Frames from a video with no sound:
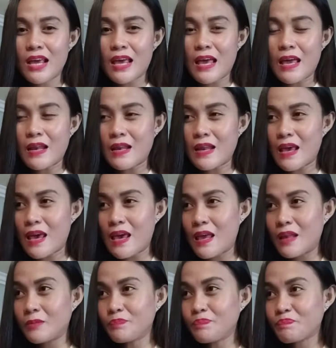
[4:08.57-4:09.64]
And
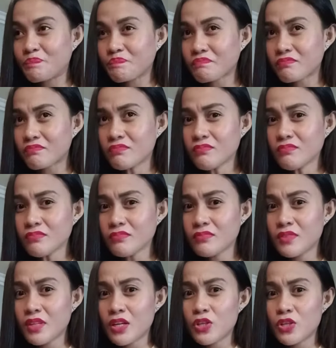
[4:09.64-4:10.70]
then
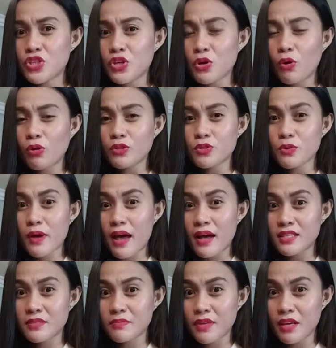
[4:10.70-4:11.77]
she also
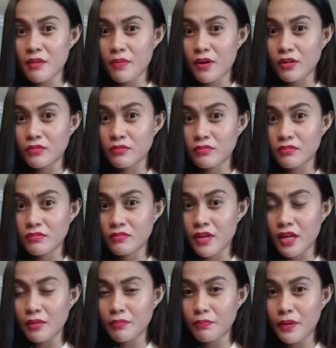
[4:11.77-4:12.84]
asked me about
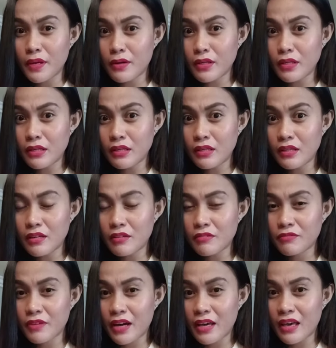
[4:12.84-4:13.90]
my period, if
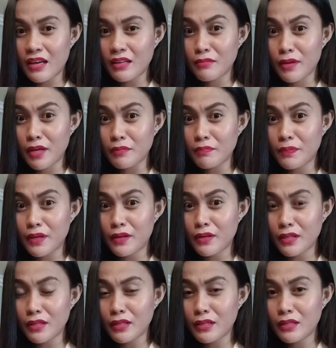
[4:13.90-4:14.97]
I had my
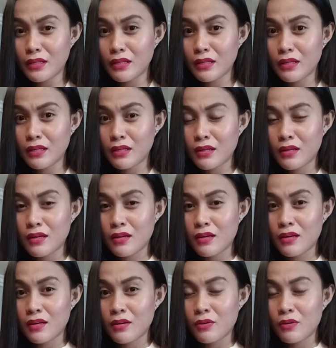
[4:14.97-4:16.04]
period,
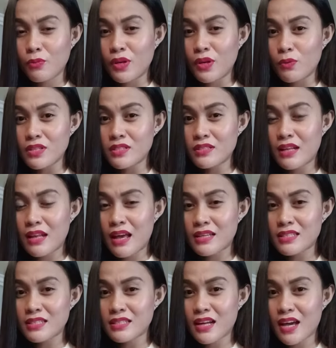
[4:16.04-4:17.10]
when was the
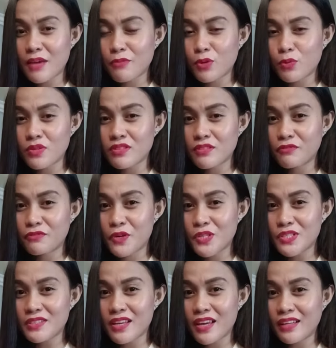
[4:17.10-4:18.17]
last time, when was the
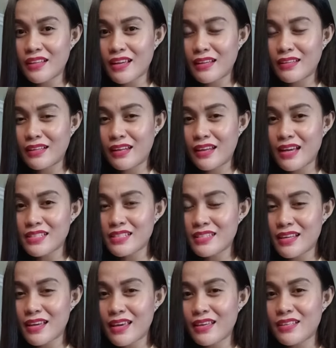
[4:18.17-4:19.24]
first date and the last
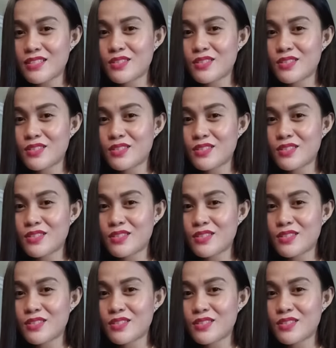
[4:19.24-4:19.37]
day.